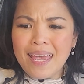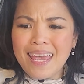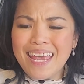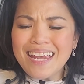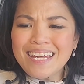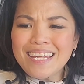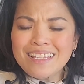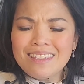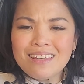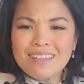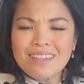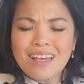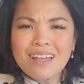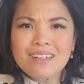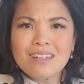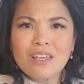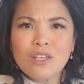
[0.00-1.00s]
anything
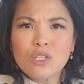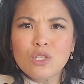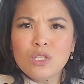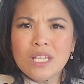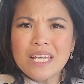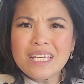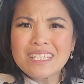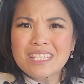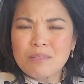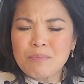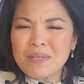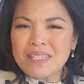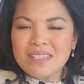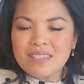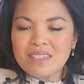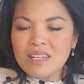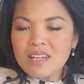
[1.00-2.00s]
that it's
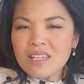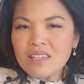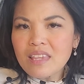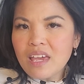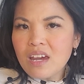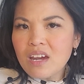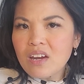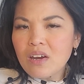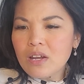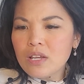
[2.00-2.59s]
been sitting there